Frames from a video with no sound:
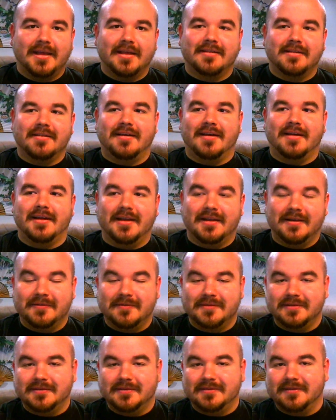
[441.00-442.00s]
It's like,
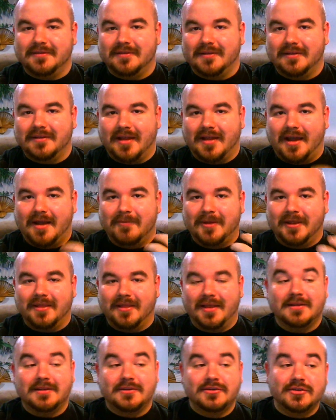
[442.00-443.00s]
I mean,
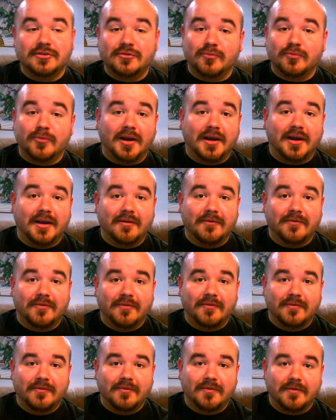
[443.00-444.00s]
that's just what
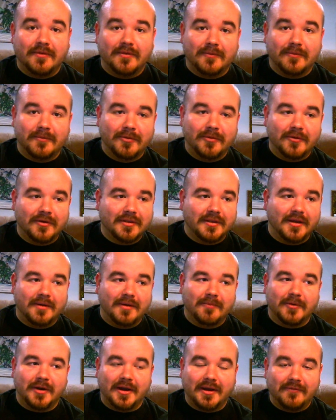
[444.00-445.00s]
I've looked
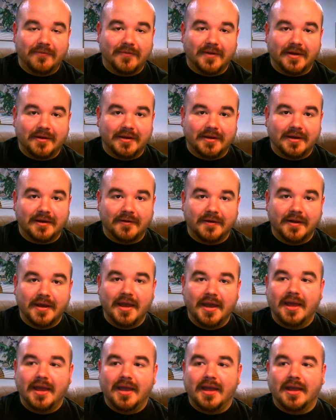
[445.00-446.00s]
up, what I've found out,
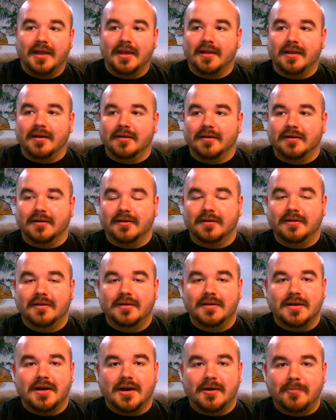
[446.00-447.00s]
and
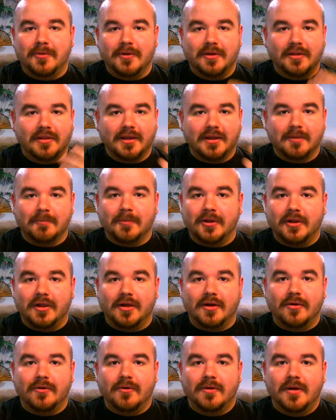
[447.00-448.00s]
I'll put a link
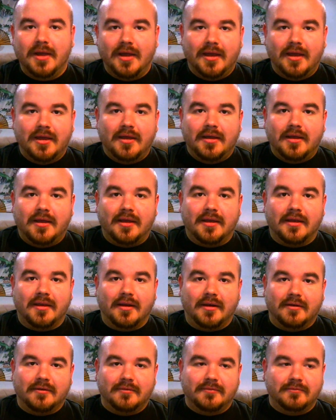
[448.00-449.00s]
below,
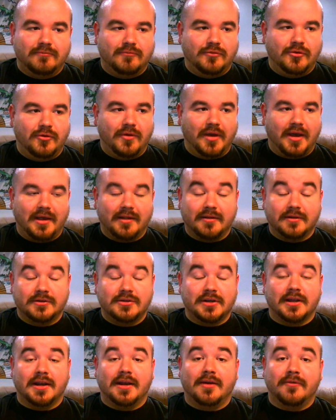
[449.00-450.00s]
and you guys can
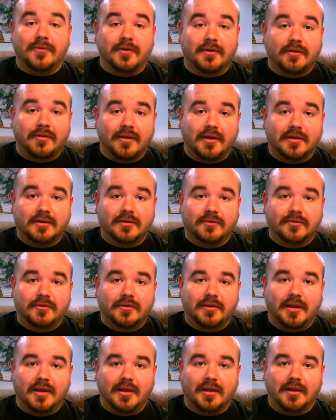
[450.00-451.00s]
check it out for
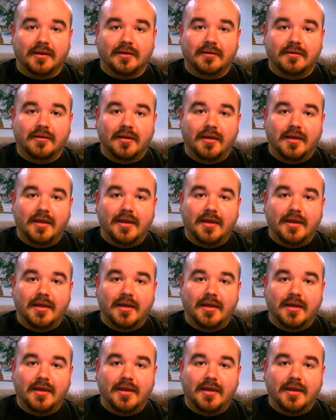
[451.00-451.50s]
yourselves. And